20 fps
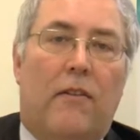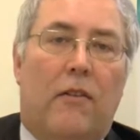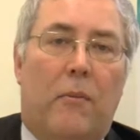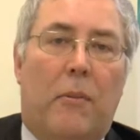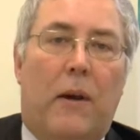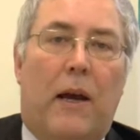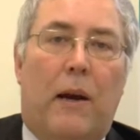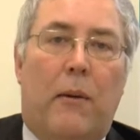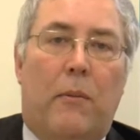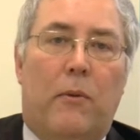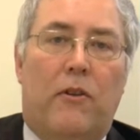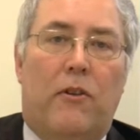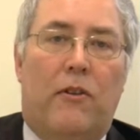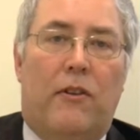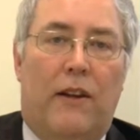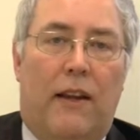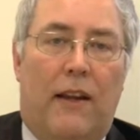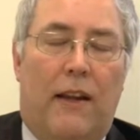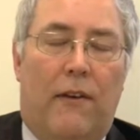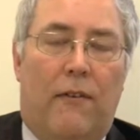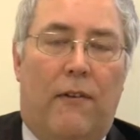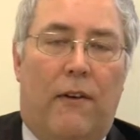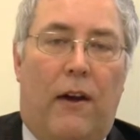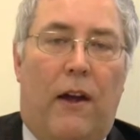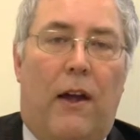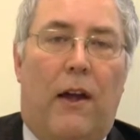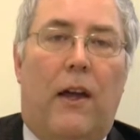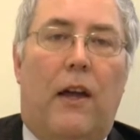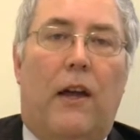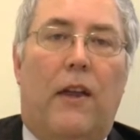to be able to
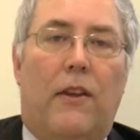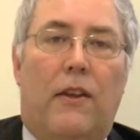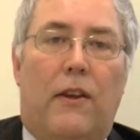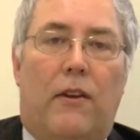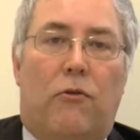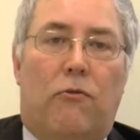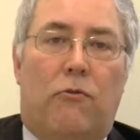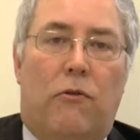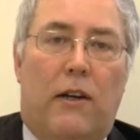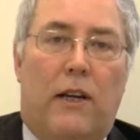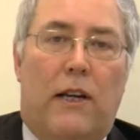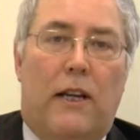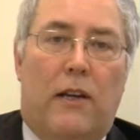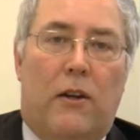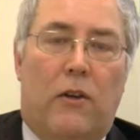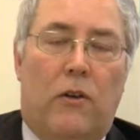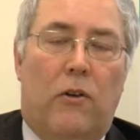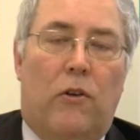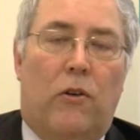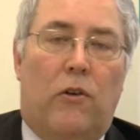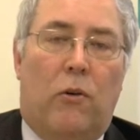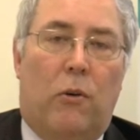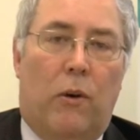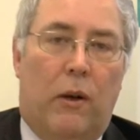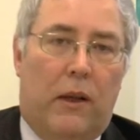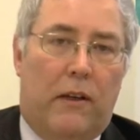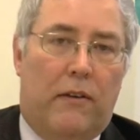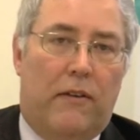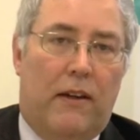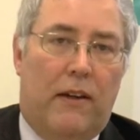deliver this really good
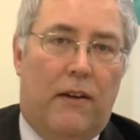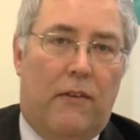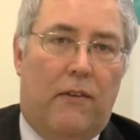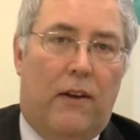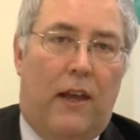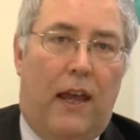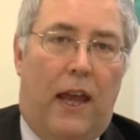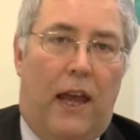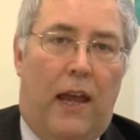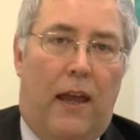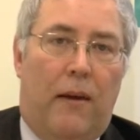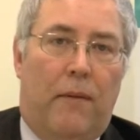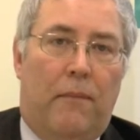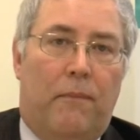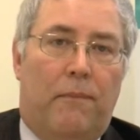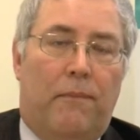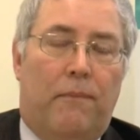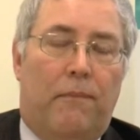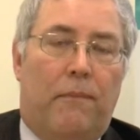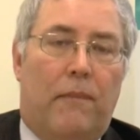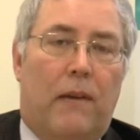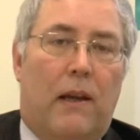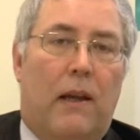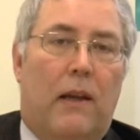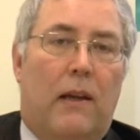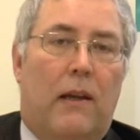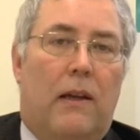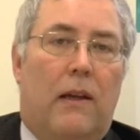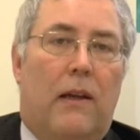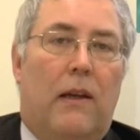quality of care.
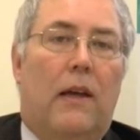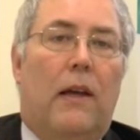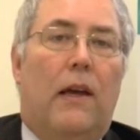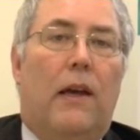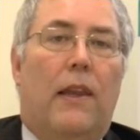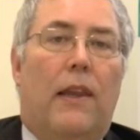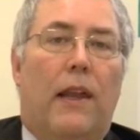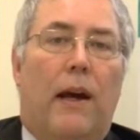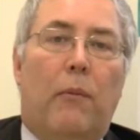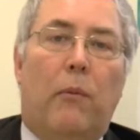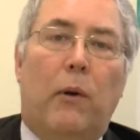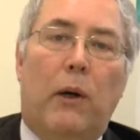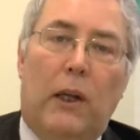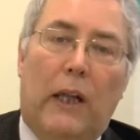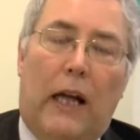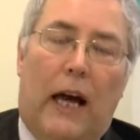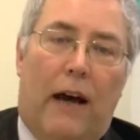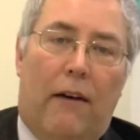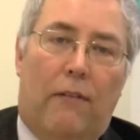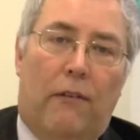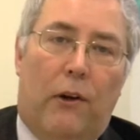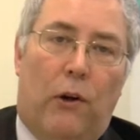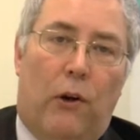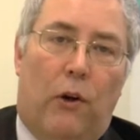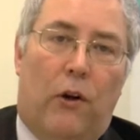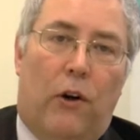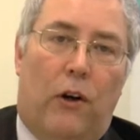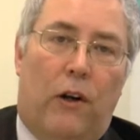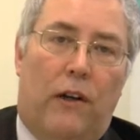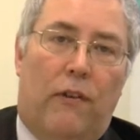That will have a
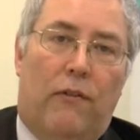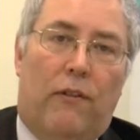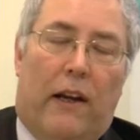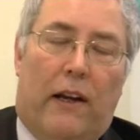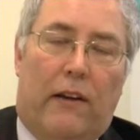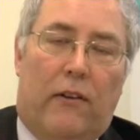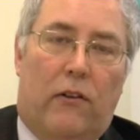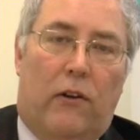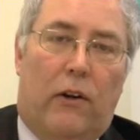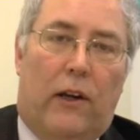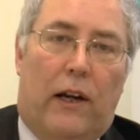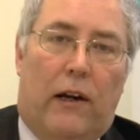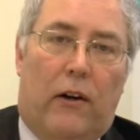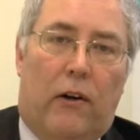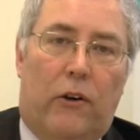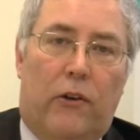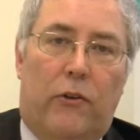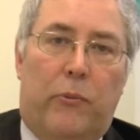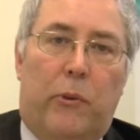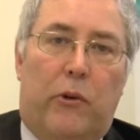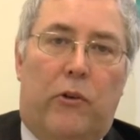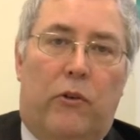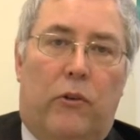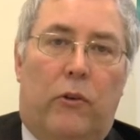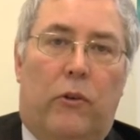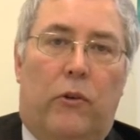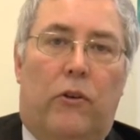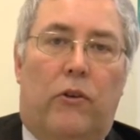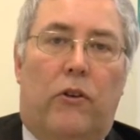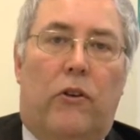knock-on effect on our
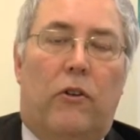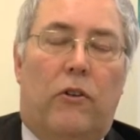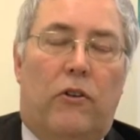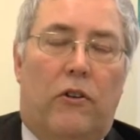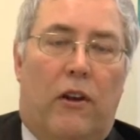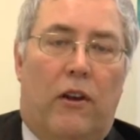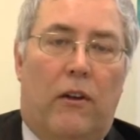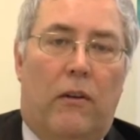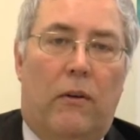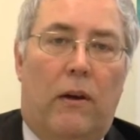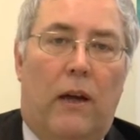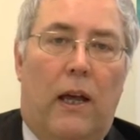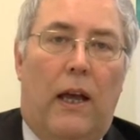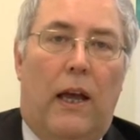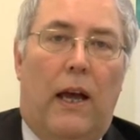hospitals. So